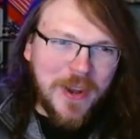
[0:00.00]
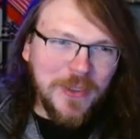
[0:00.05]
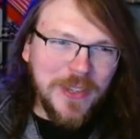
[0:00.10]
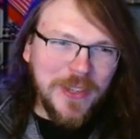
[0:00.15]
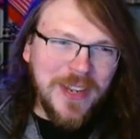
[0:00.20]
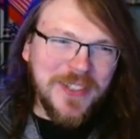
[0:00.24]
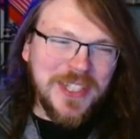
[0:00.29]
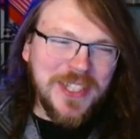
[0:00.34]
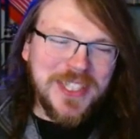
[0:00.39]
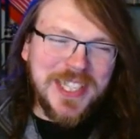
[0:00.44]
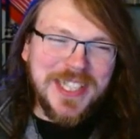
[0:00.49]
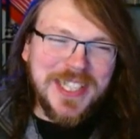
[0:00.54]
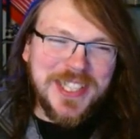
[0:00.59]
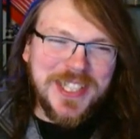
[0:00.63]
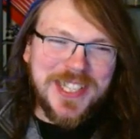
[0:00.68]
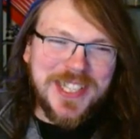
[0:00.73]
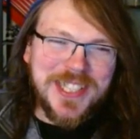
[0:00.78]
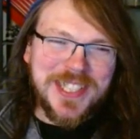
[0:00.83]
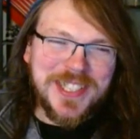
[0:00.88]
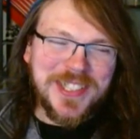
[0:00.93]
I'm just like,
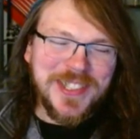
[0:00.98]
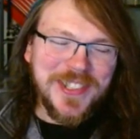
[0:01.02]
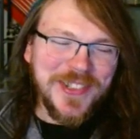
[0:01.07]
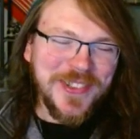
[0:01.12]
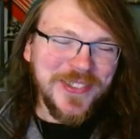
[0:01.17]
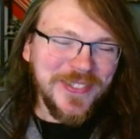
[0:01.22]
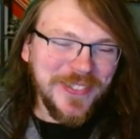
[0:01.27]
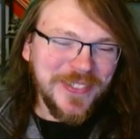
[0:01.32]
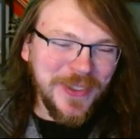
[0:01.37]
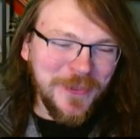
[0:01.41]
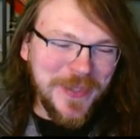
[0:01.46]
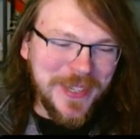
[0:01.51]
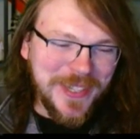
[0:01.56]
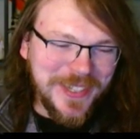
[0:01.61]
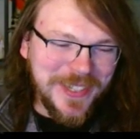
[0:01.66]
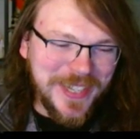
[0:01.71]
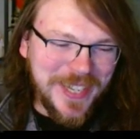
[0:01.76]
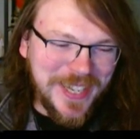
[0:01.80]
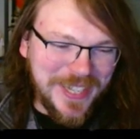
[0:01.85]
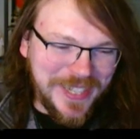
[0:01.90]
Jesus, dude, don't be a
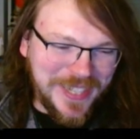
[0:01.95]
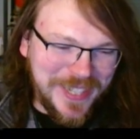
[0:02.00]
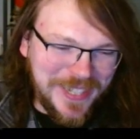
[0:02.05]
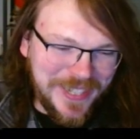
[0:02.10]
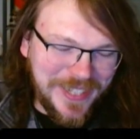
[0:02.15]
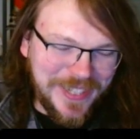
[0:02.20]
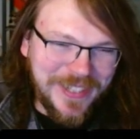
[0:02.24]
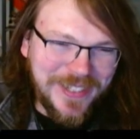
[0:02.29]
dick.